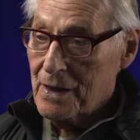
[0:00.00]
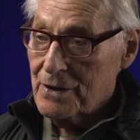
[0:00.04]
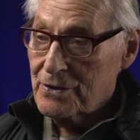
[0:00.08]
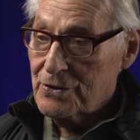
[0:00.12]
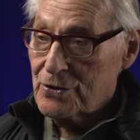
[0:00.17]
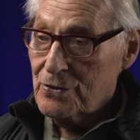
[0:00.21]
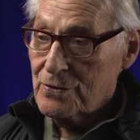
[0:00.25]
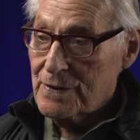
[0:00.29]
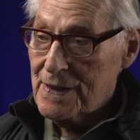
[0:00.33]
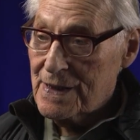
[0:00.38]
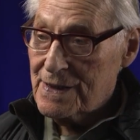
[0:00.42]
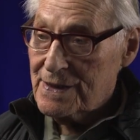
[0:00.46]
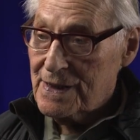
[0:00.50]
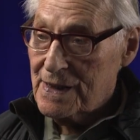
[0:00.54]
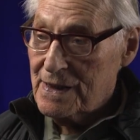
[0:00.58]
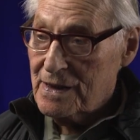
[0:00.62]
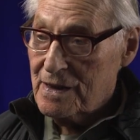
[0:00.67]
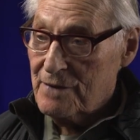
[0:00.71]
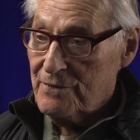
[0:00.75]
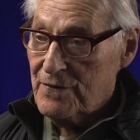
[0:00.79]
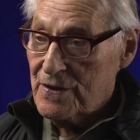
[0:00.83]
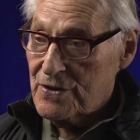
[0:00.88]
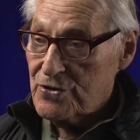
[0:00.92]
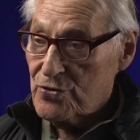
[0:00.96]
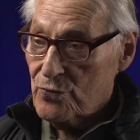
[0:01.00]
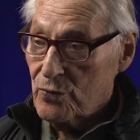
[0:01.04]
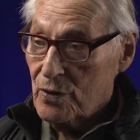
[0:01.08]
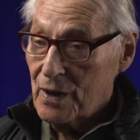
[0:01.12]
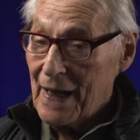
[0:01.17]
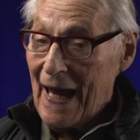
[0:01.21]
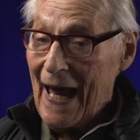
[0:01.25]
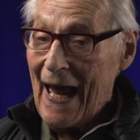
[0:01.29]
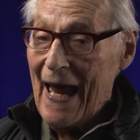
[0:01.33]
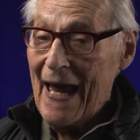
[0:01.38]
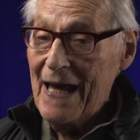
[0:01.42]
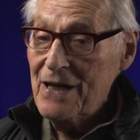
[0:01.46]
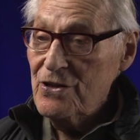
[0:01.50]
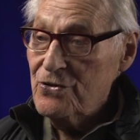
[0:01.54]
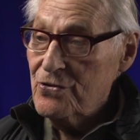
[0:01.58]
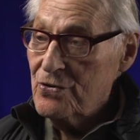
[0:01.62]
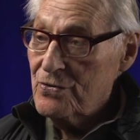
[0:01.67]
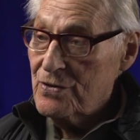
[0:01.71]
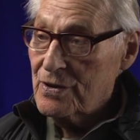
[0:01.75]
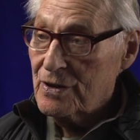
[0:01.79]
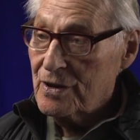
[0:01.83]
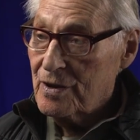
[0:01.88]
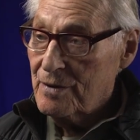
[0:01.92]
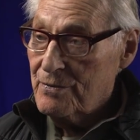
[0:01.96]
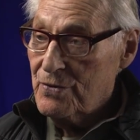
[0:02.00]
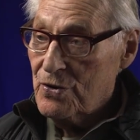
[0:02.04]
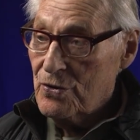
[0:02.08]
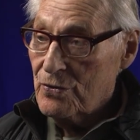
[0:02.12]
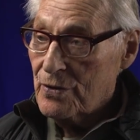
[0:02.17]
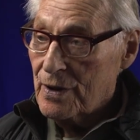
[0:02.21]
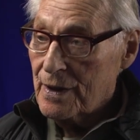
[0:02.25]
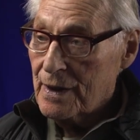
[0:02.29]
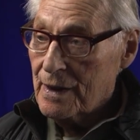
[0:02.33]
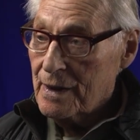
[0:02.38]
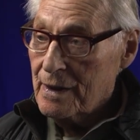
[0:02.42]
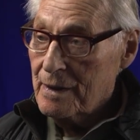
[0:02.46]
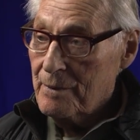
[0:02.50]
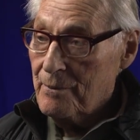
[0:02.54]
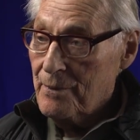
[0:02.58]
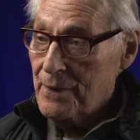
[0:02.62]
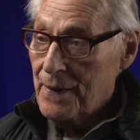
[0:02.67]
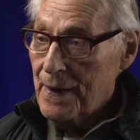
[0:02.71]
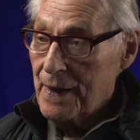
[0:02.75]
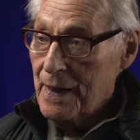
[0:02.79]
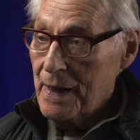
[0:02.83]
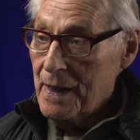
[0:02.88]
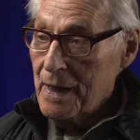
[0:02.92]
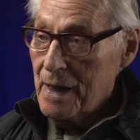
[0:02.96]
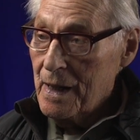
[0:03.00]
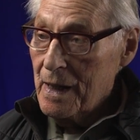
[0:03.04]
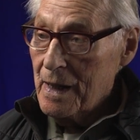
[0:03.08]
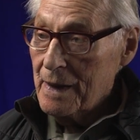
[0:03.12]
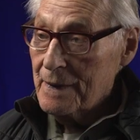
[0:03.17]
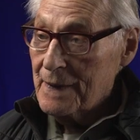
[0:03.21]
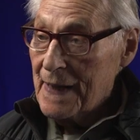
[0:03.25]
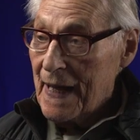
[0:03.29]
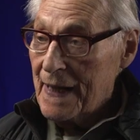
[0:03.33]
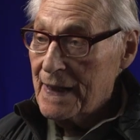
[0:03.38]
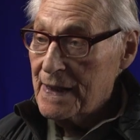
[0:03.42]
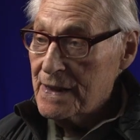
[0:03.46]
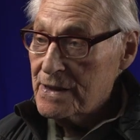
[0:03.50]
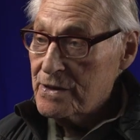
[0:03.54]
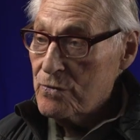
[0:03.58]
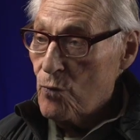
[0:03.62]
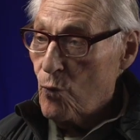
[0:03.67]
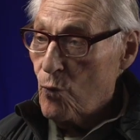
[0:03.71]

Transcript: to this individual and to the community. That is,